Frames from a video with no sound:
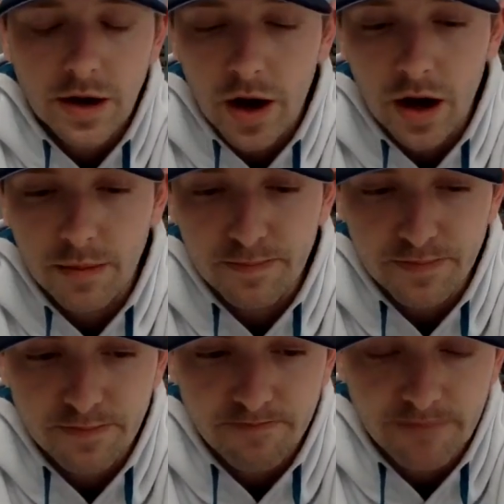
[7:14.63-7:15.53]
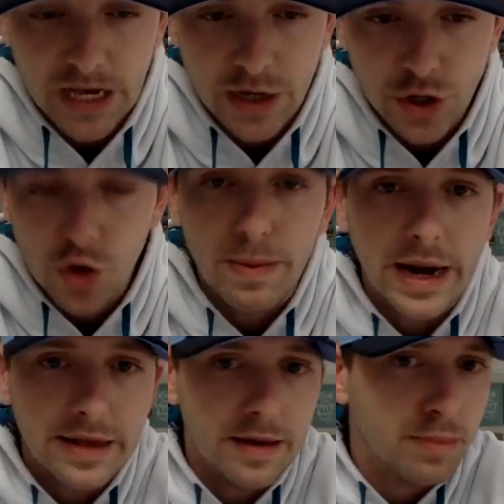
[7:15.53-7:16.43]
Um,
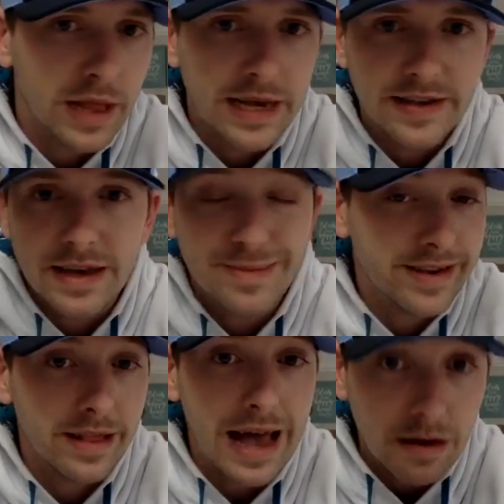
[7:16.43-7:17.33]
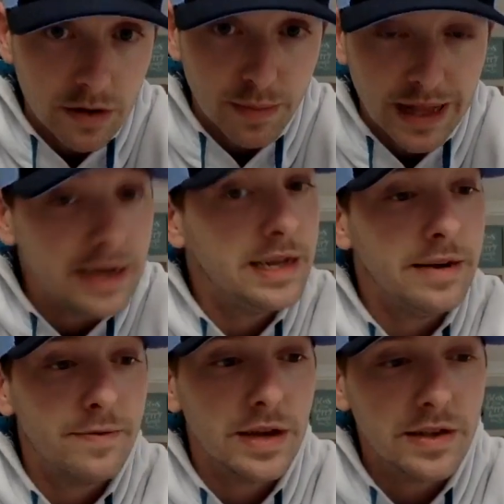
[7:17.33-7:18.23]
nobody that plays them is allowed to play
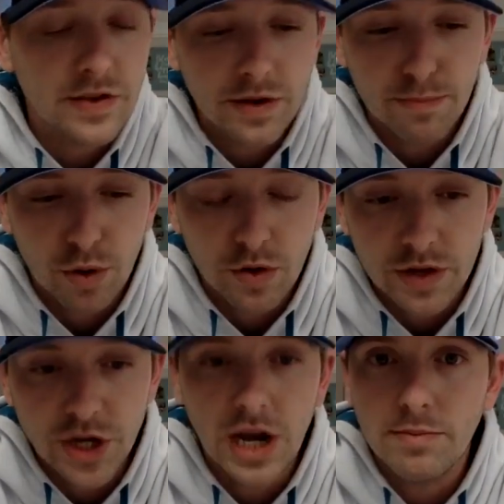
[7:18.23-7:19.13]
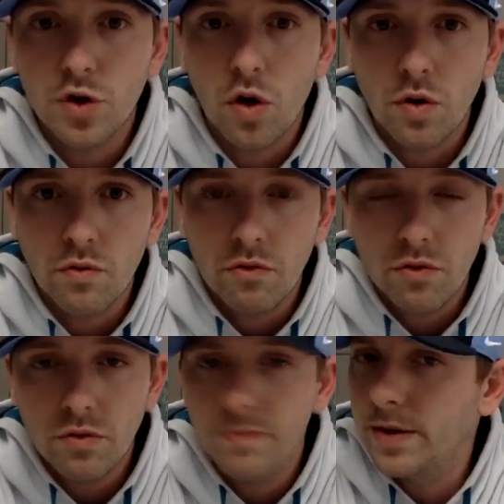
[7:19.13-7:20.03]
defense per the James Harden
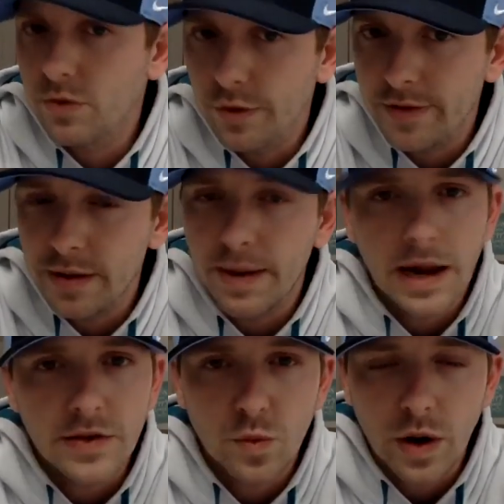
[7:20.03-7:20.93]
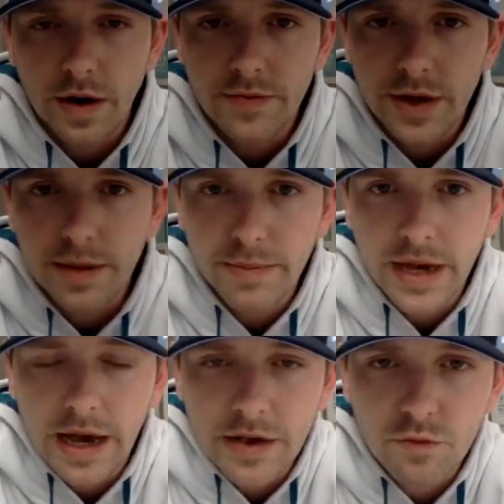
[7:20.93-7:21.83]
rule. I don't know if anybody's aware of the
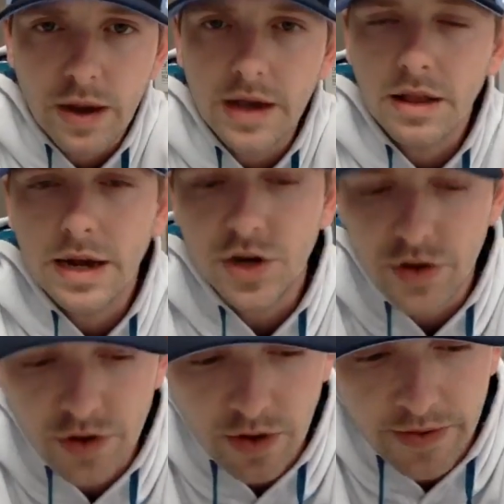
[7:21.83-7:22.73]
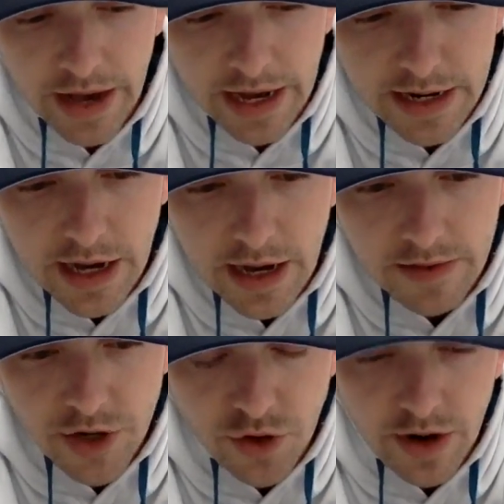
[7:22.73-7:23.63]
NBA's regulations on that,
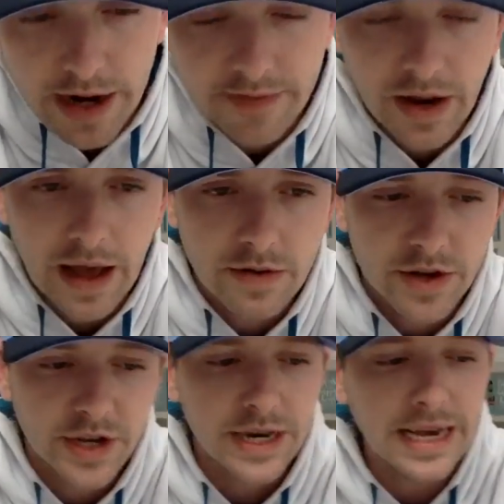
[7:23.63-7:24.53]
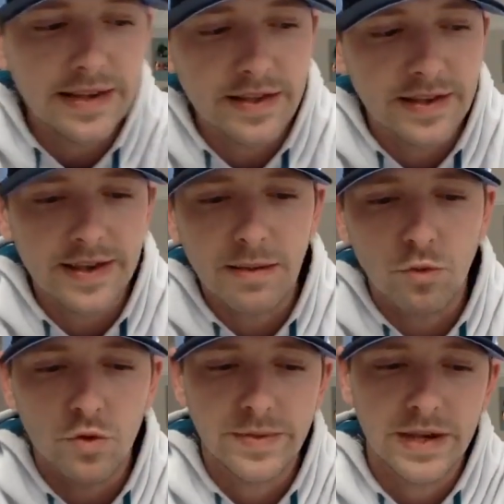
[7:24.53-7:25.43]
that you're not even allowed to sneeze in the same
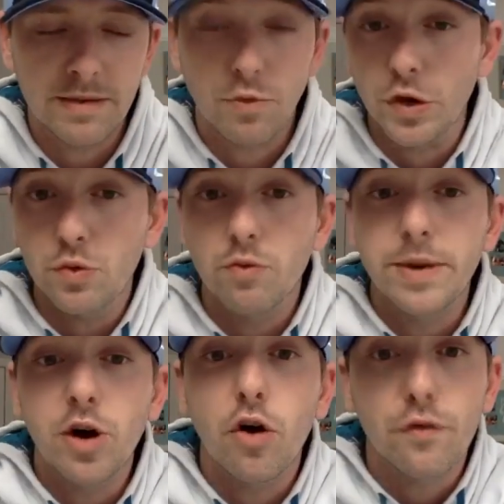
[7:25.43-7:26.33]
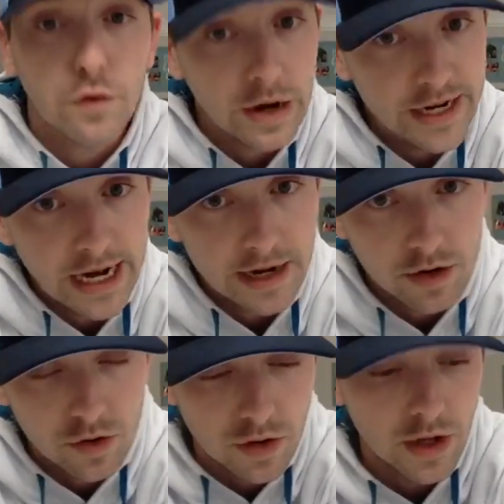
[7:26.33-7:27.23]
room as him or you will be called for a
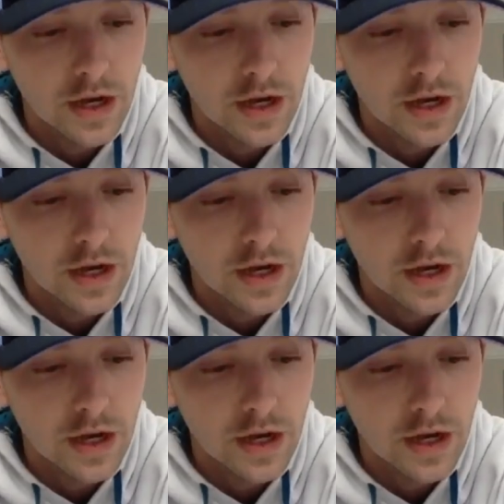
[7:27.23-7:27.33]
technical.